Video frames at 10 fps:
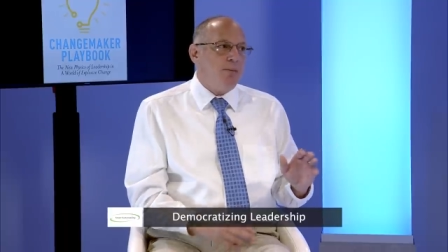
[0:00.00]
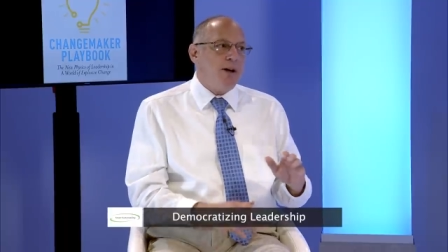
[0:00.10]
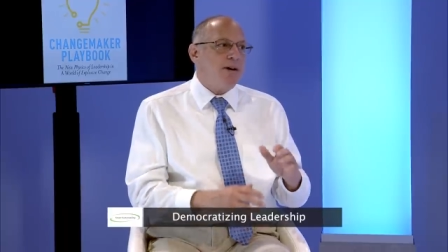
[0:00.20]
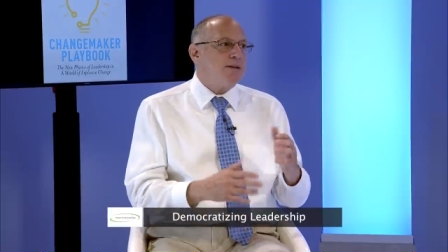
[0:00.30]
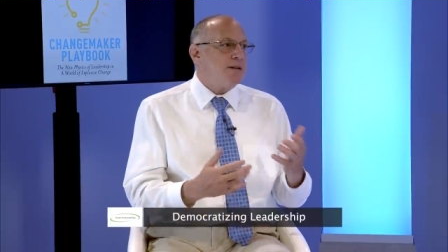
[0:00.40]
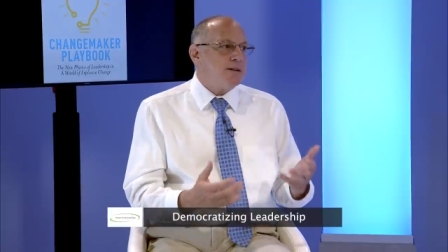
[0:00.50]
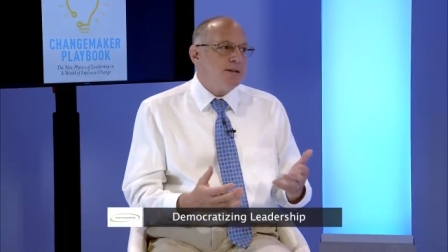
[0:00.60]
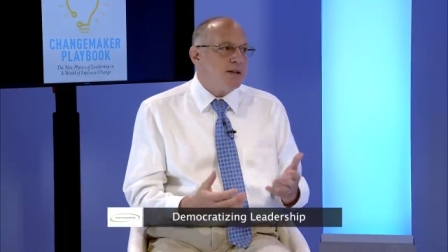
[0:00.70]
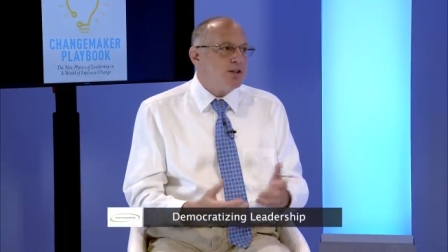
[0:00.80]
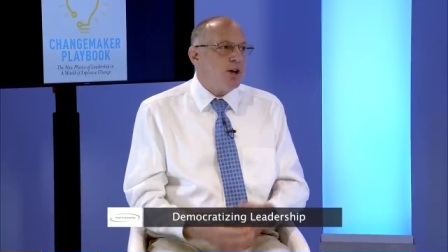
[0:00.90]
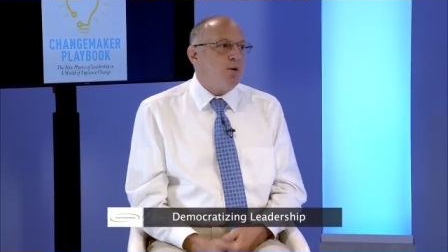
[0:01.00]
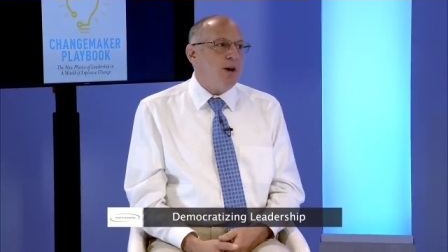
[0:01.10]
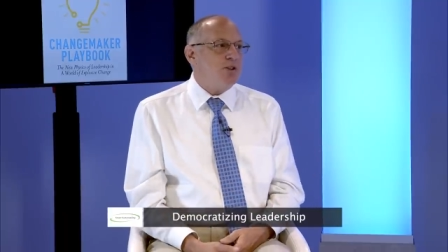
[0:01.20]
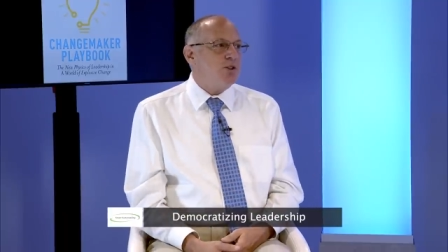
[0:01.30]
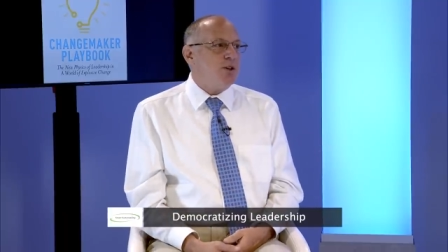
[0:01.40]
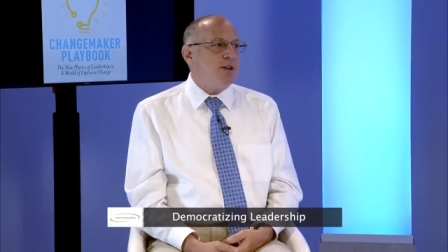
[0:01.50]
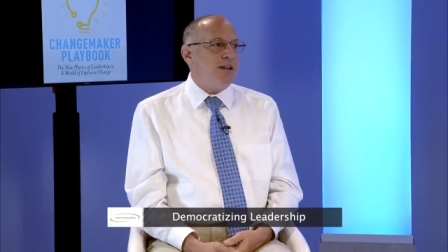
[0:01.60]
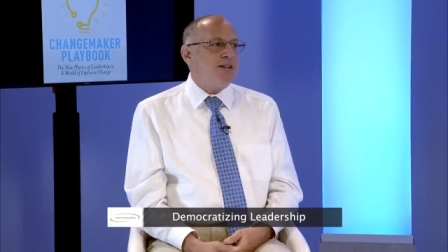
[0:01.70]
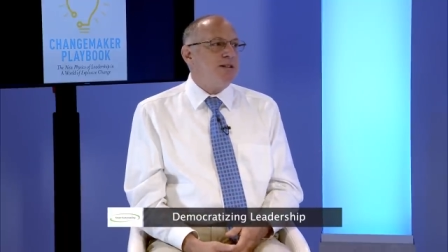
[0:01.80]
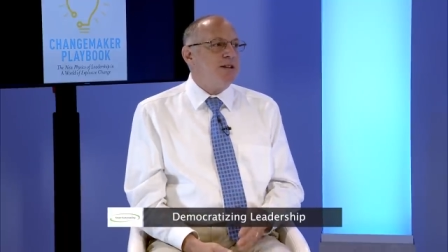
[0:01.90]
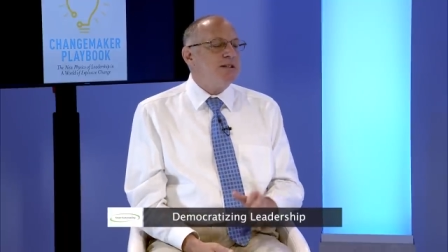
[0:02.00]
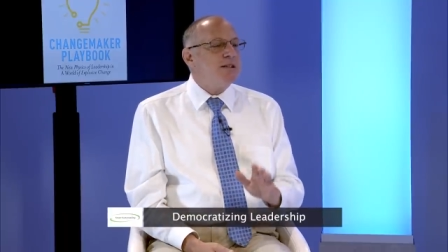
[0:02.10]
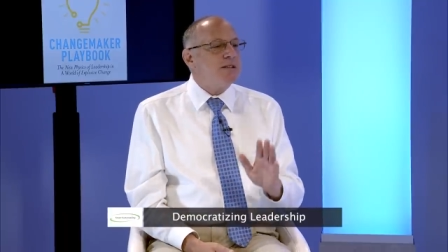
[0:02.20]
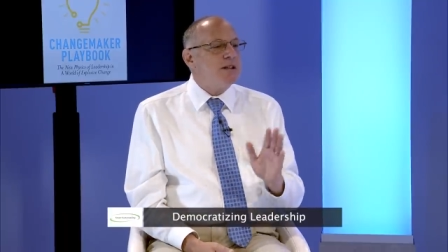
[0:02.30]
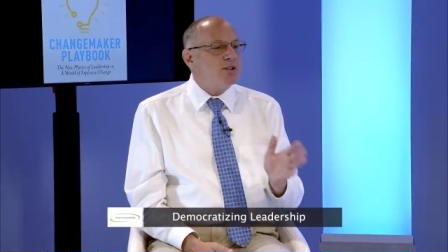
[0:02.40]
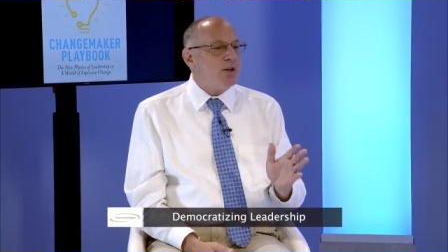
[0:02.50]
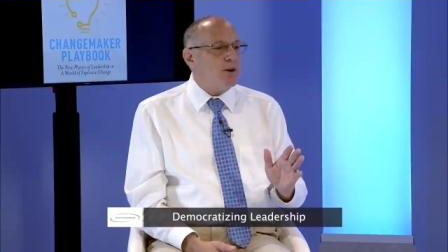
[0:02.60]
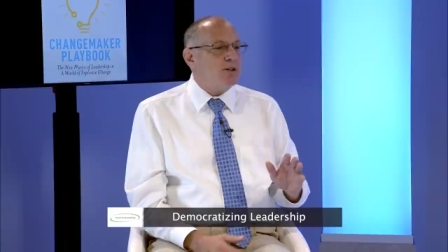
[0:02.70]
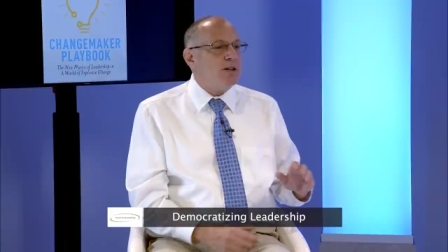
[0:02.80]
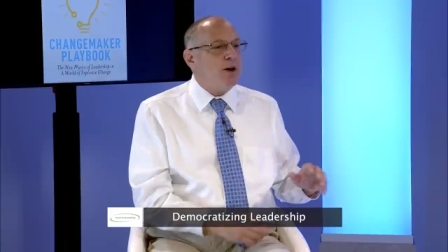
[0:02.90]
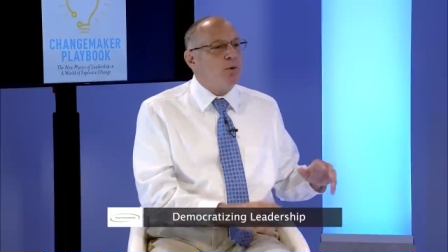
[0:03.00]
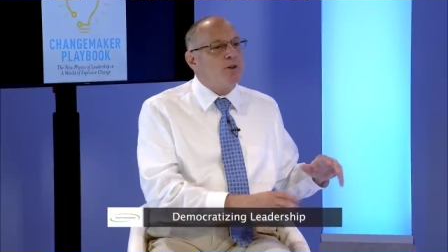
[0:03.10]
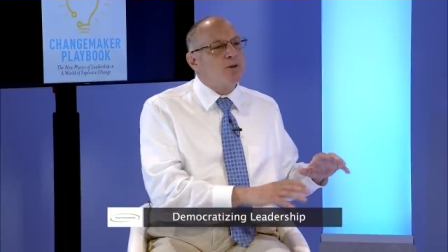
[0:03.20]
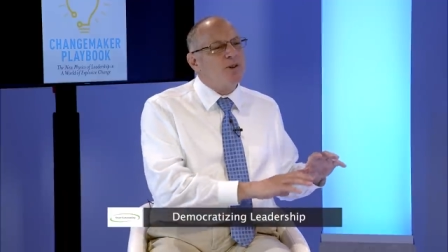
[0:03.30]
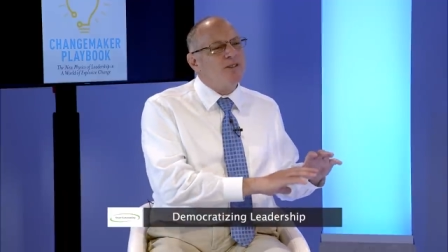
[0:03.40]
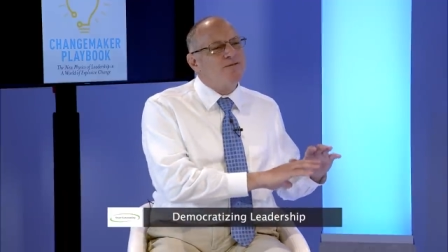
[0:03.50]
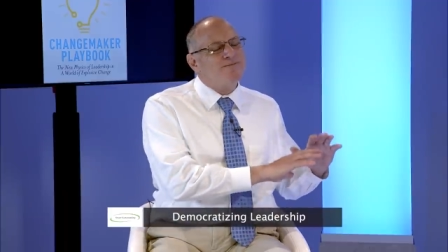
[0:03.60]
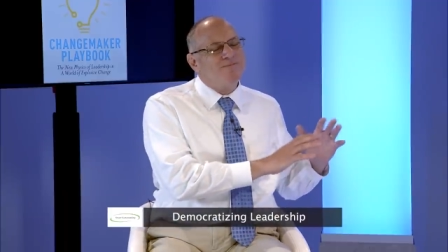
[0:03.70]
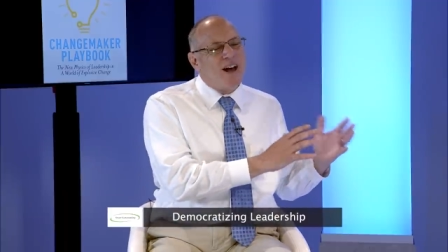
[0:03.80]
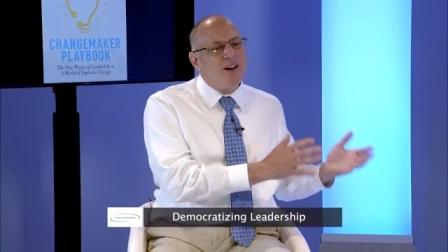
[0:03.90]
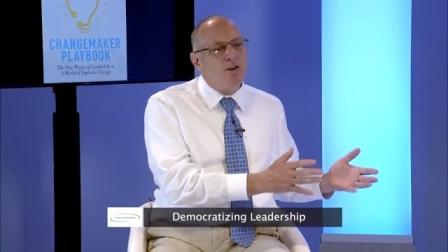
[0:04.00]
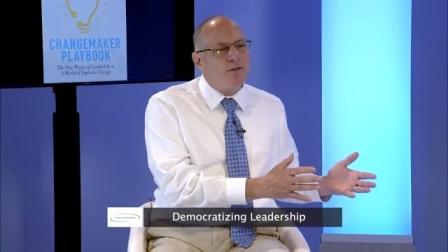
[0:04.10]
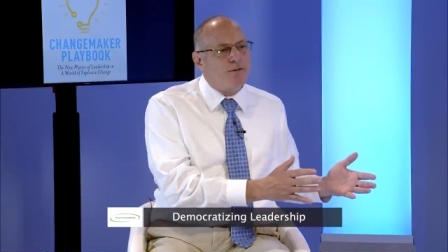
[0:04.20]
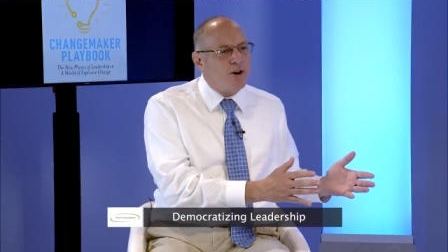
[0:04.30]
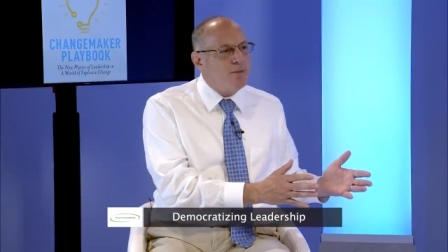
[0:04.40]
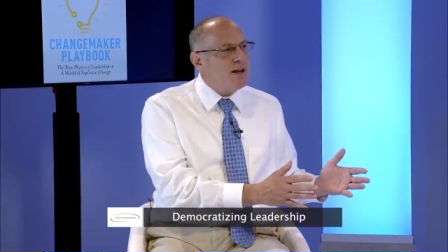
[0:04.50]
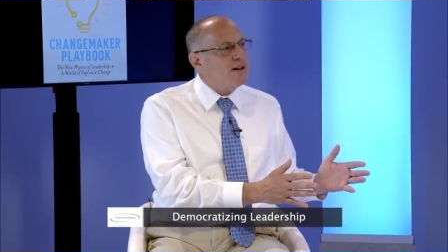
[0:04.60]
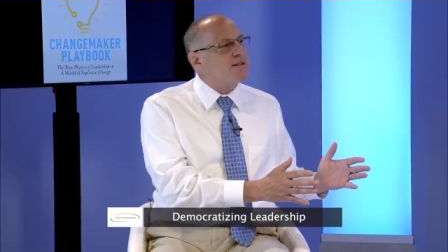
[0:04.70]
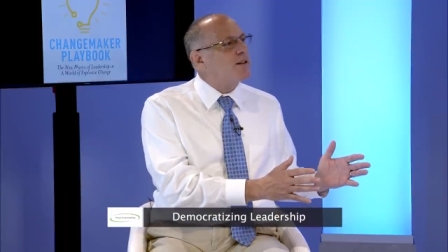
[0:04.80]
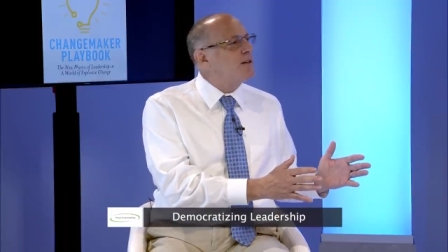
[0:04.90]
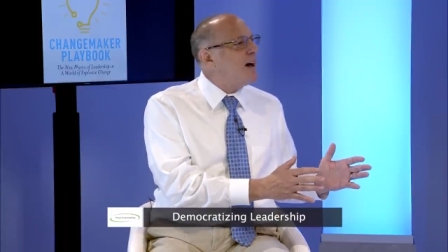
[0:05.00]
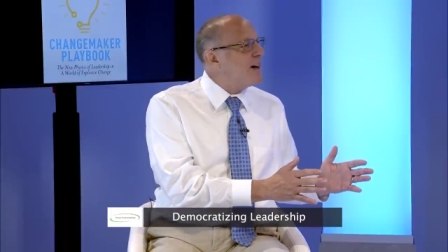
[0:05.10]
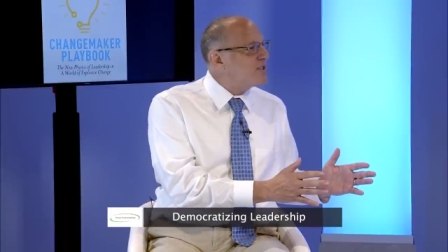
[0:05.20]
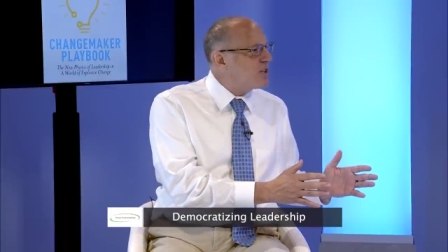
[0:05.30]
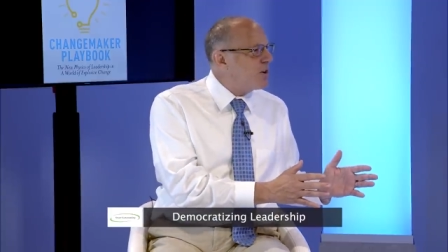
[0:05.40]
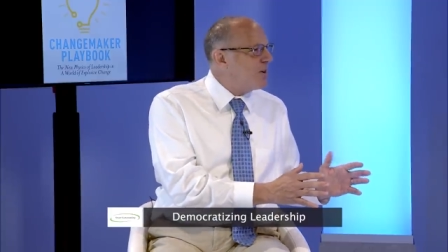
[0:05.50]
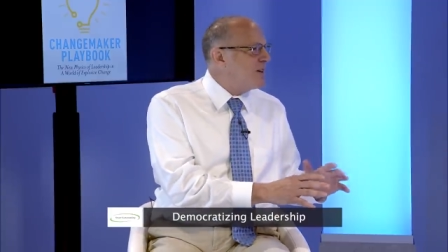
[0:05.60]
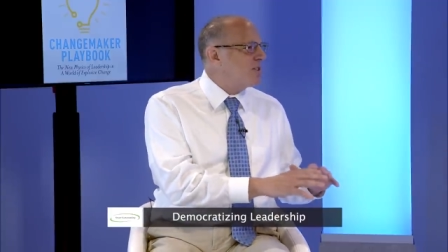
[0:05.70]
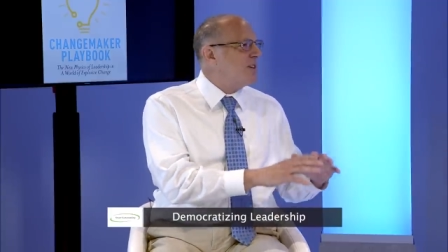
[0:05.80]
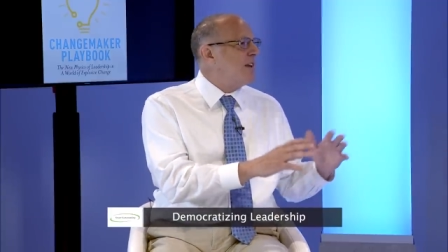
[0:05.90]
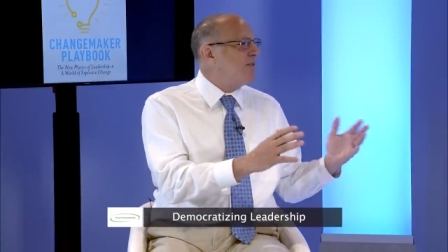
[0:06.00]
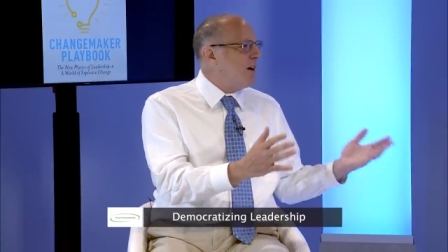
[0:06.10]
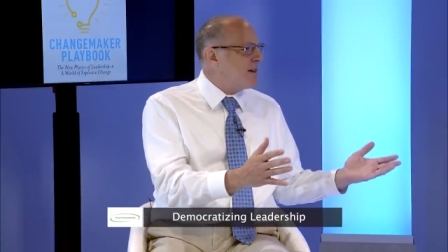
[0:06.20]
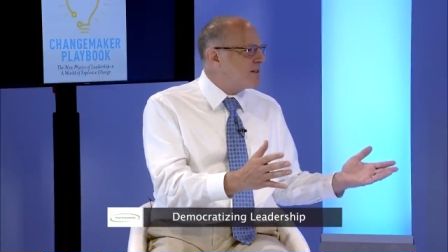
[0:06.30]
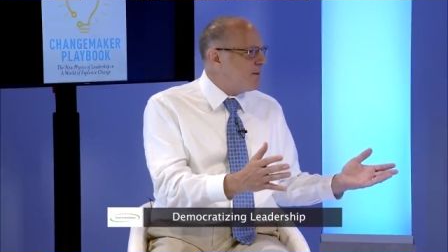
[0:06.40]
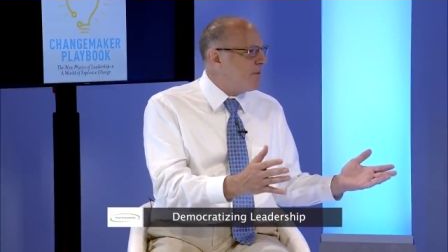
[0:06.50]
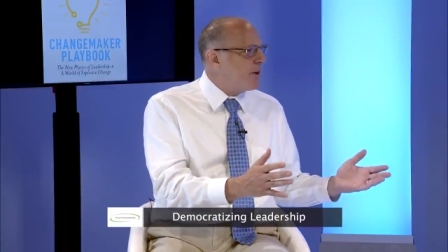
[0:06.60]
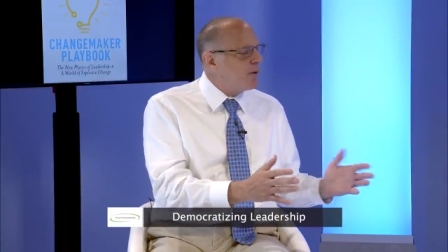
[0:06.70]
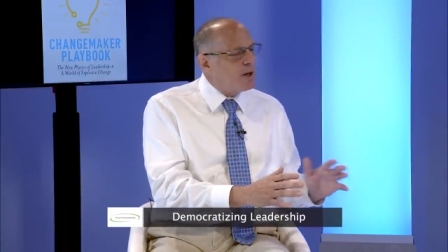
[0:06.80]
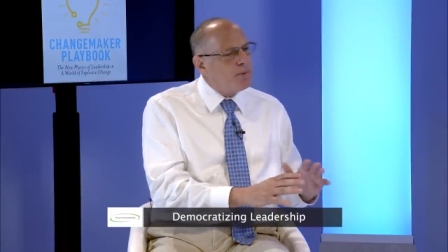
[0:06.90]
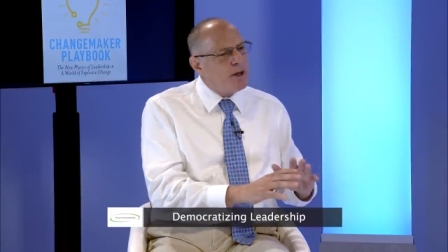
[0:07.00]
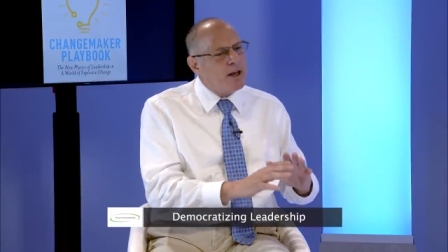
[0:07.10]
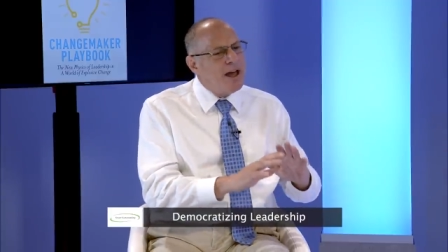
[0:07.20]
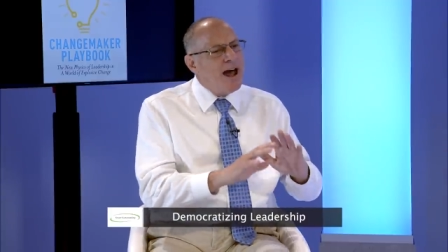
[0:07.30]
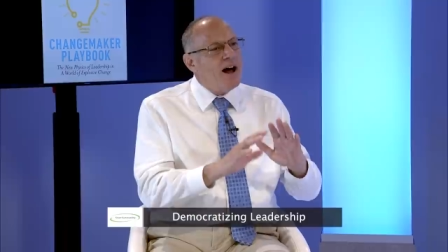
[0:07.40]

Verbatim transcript: because this is the generation this this is the generation that we're sort of I don't know framing as the lost generation. They've lost something really big.